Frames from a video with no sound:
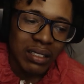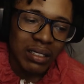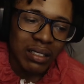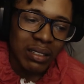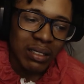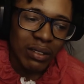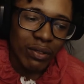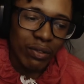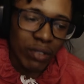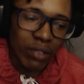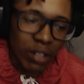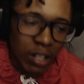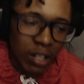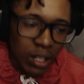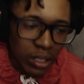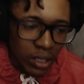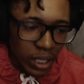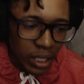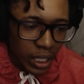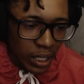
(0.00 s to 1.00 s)

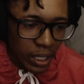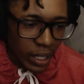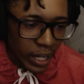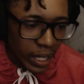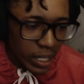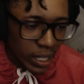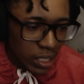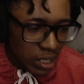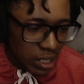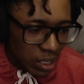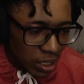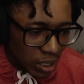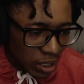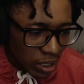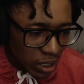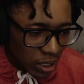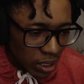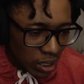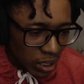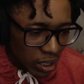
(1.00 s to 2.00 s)
Frog looking ass,
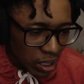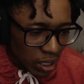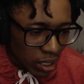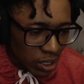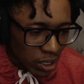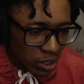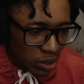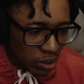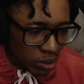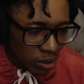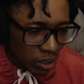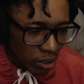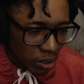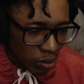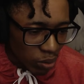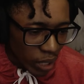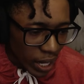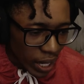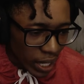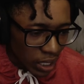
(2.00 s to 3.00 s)
cause
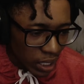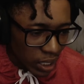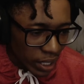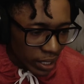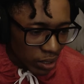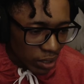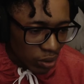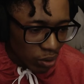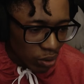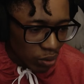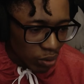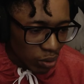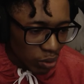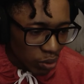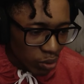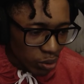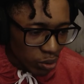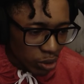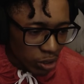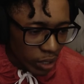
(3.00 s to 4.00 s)
you acting like you don't know
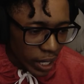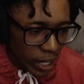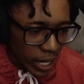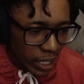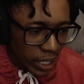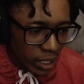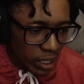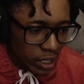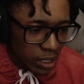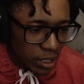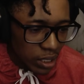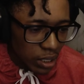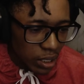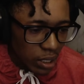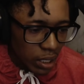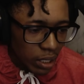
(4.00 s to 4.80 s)
who Drag is.